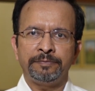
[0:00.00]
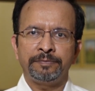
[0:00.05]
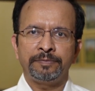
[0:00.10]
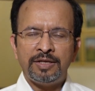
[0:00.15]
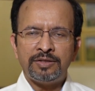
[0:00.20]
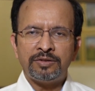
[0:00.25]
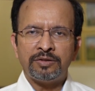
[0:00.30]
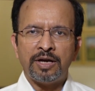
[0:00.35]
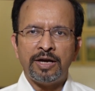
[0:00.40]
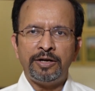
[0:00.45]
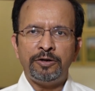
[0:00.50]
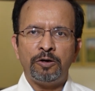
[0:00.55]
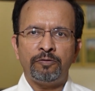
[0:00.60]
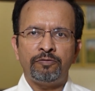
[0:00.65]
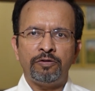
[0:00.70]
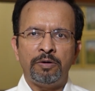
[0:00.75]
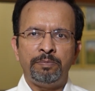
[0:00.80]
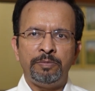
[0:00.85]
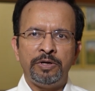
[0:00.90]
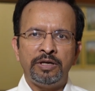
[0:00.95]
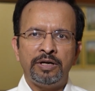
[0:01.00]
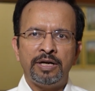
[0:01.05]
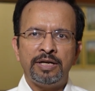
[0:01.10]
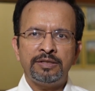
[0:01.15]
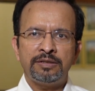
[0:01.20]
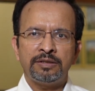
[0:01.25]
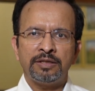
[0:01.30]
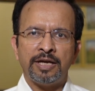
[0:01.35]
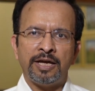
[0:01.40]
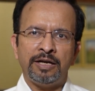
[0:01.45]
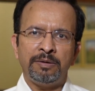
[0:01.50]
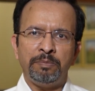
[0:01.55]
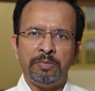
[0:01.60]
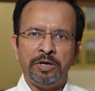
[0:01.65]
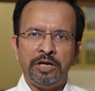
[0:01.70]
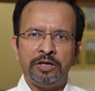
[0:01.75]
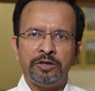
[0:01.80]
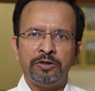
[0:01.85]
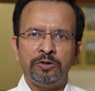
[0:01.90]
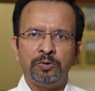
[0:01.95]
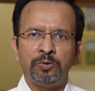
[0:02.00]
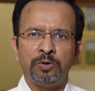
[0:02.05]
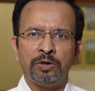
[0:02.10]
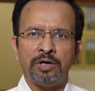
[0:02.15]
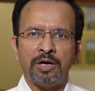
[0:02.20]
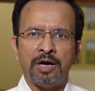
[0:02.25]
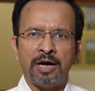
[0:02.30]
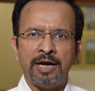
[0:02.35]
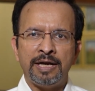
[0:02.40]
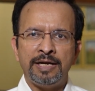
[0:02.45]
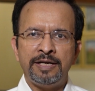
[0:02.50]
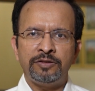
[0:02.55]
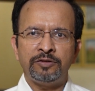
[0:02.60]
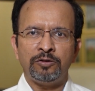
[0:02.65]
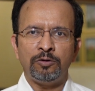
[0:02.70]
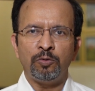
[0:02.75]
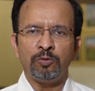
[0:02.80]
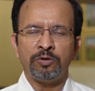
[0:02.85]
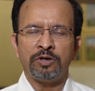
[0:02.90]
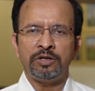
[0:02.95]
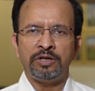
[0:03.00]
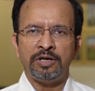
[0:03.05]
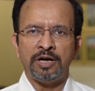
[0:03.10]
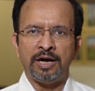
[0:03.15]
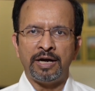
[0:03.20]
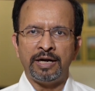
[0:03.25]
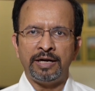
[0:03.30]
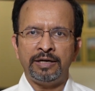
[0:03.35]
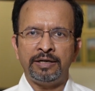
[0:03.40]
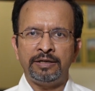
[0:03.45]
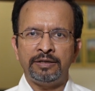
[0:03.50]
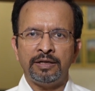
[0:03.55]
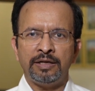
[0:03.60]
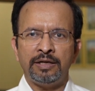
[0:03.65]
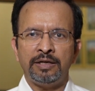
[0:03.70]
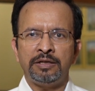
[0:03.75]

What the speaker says: This kind of appearance can make your eyes look tired.